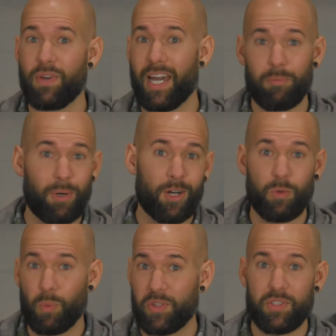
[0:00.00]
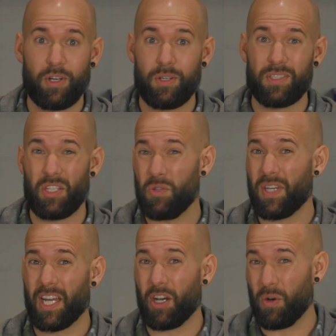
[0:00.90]
had a barn with stalls and you've
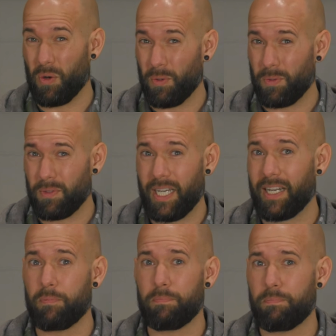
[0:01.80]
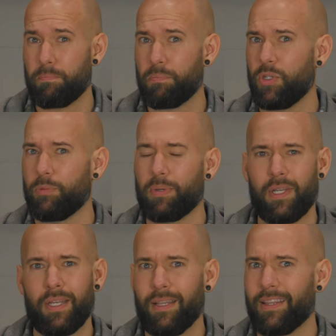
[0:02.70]
got a whole lot of poop
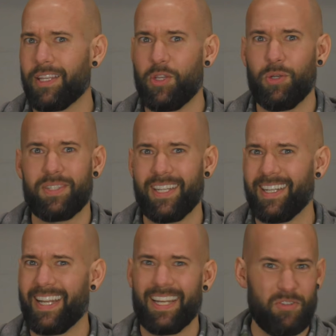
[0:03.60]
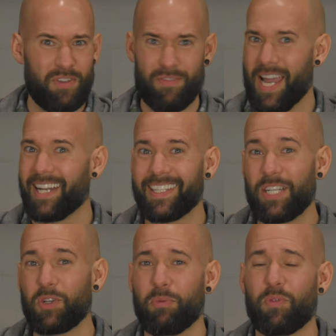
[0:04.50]
that you've never had to
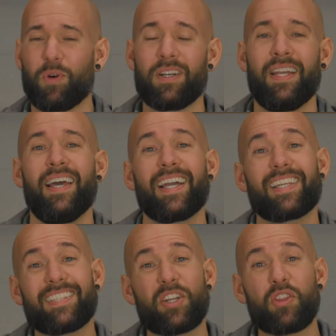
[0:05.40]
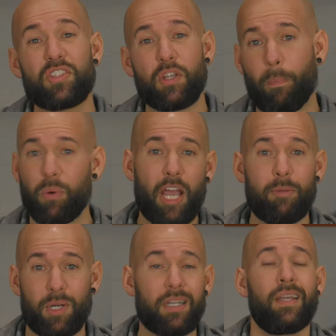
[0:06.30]
deal with before, consider this a
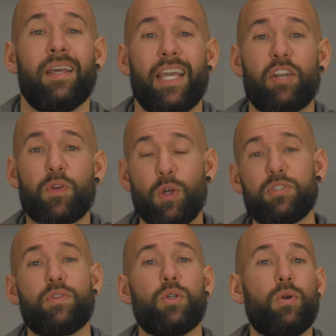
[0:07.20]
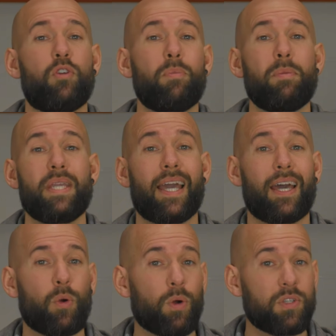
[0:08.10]
primer. And for those of you who have maybe
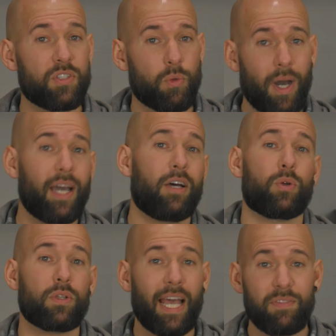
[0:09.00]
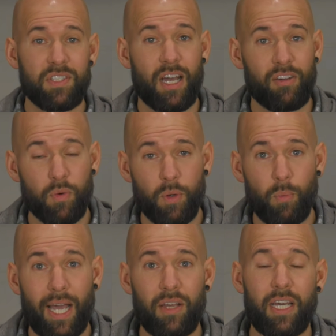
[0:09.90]
had horses a while or livestock for a
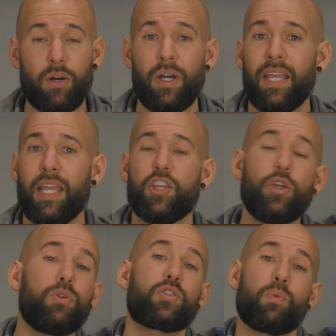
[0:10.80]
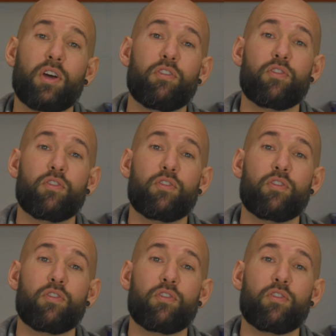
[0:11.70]
while now, and you just want a